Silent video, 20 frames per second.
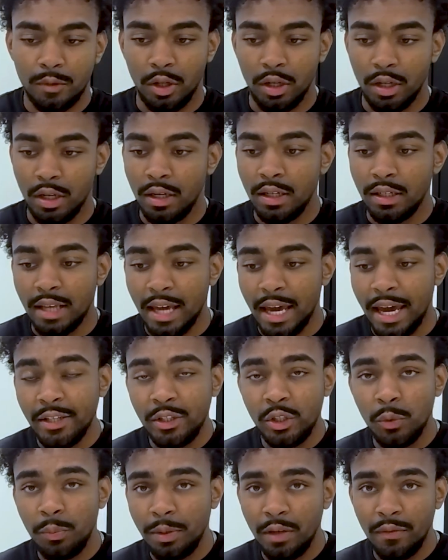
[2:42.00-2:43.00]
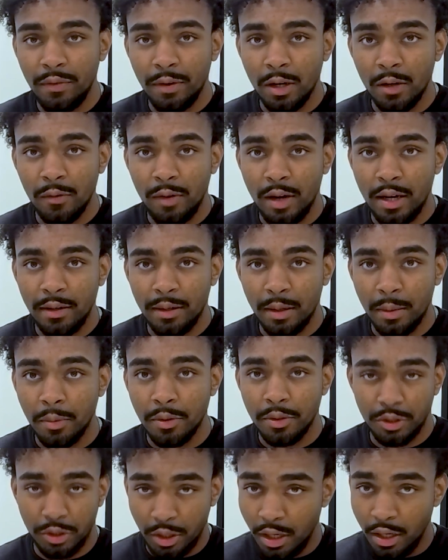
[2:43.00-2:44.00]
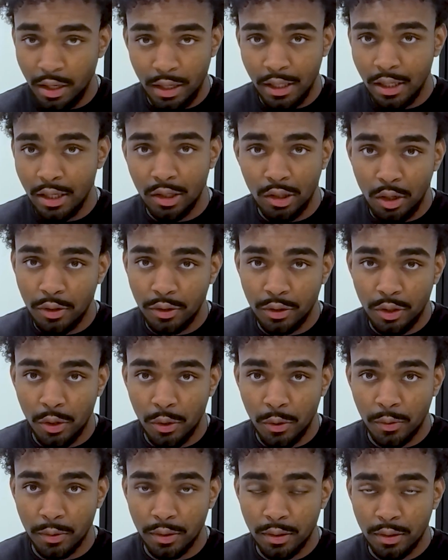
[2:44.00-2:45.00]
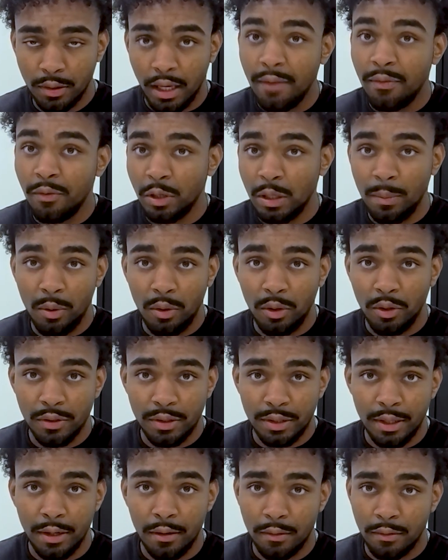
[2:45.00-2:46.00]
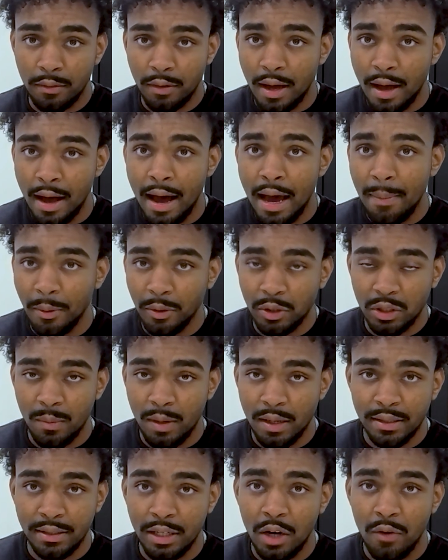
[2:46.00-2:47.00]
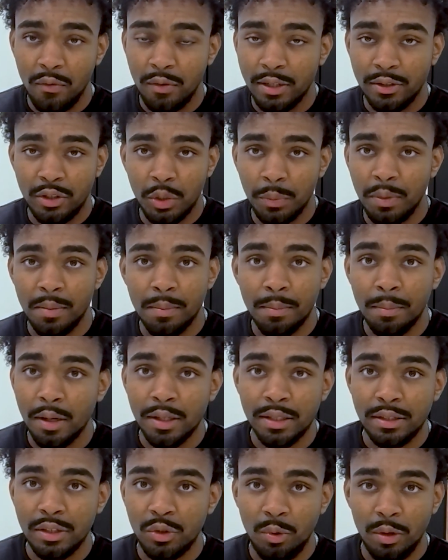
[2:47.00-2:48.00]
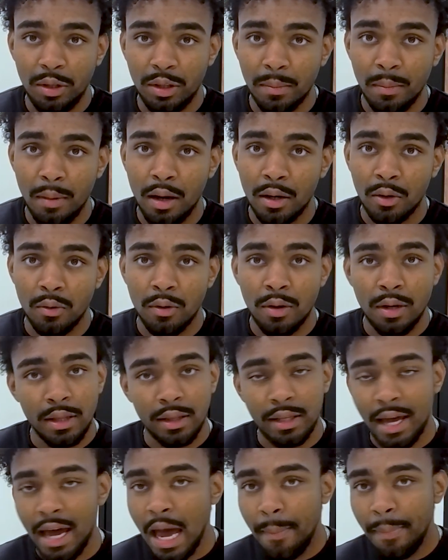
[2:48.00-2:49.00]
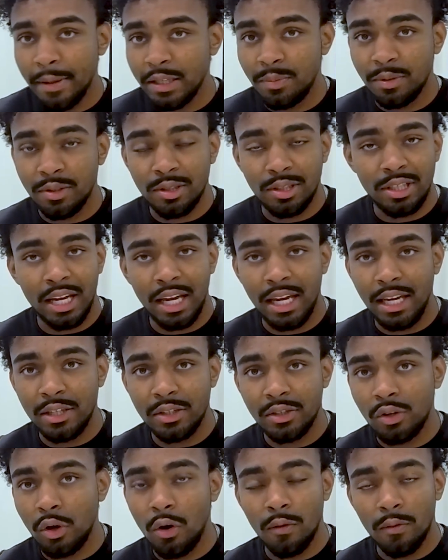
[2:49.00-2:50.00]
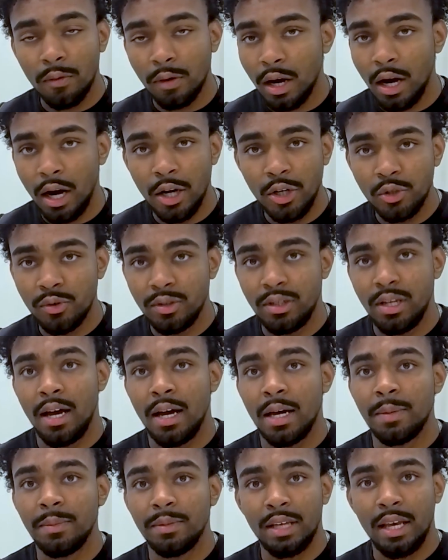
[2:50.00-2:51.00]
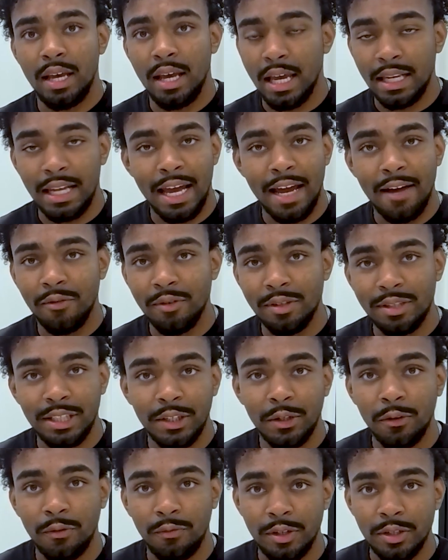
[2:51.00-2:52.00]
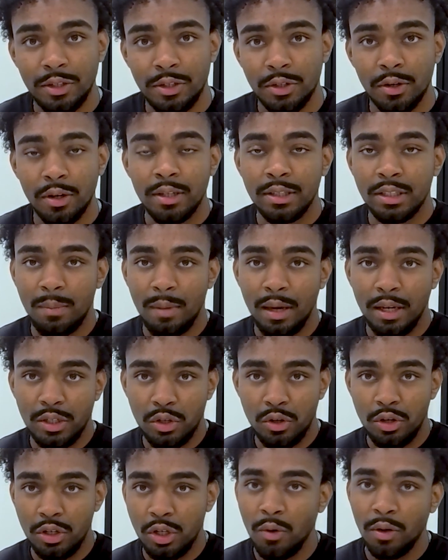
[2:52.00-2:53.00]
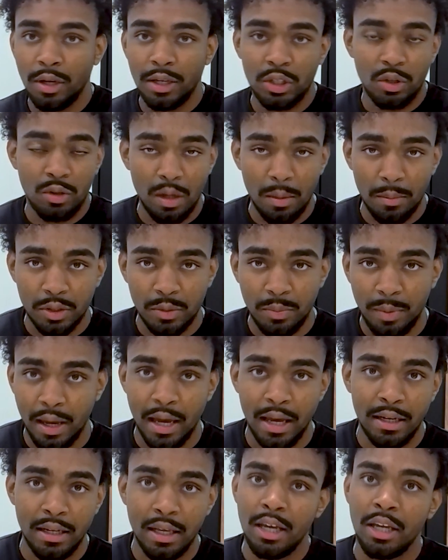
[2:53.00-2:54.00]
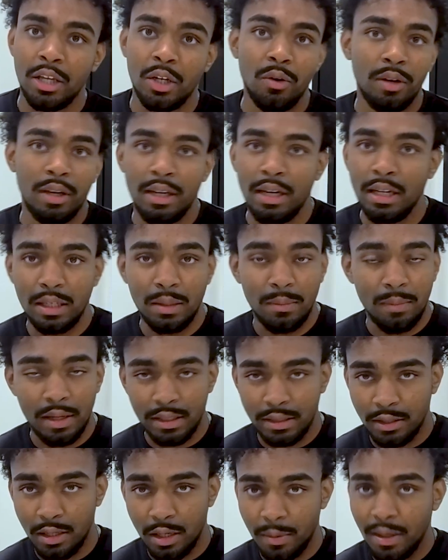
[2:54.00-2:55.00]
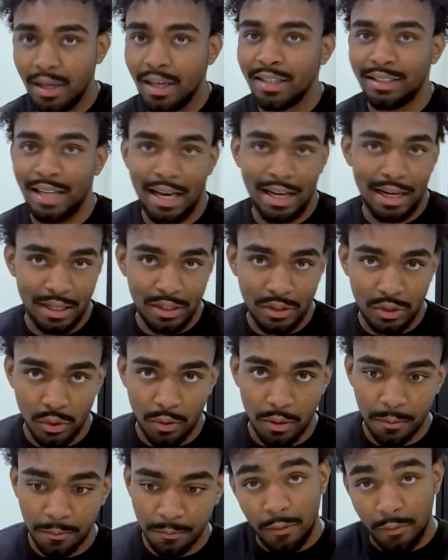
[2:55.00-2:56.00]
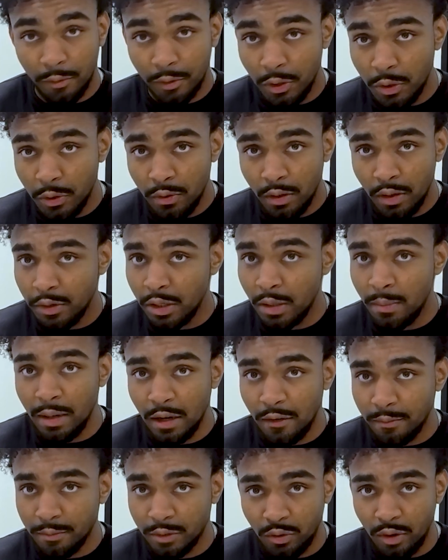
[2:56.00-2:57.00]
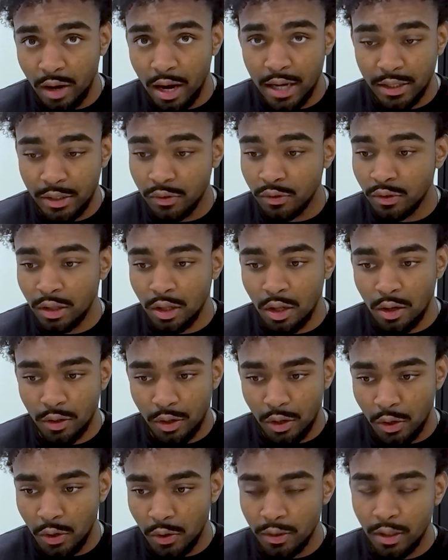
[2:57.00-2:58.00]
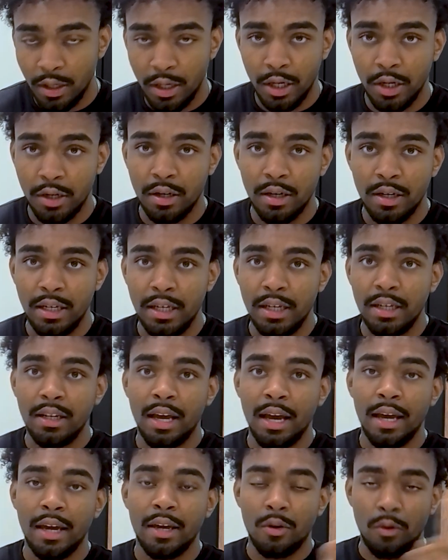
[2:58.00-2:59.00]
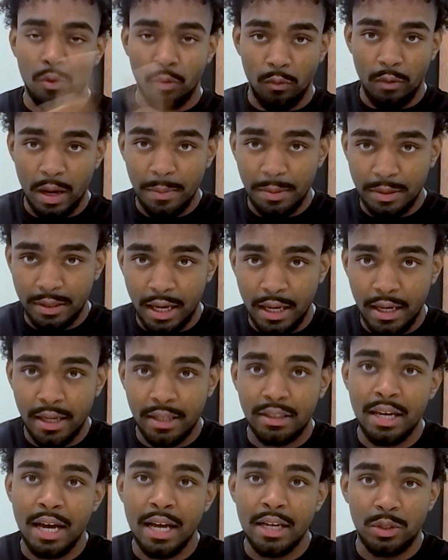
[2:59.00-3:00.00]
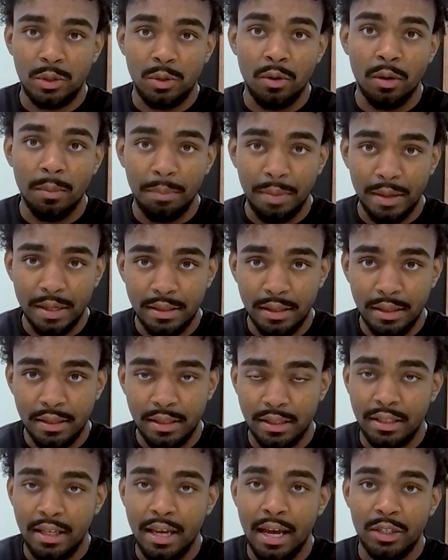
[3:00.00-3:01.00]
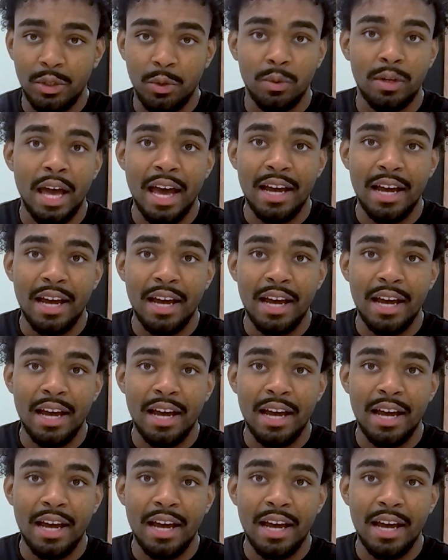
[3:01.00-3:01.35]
You're gonna need A2P verified numbers. You're gonna need Claude Code if you're gonna build it yourself. I built it myself and it took me months to tweak the model. The app has been changed over 100 times and every single feature to make sure you don't get your numbers banned, you don't get anything messed up is added into it. But for you, if you're gonna make it from scratch using Claude Code, you're gonna need a website attached to a business that's attached to an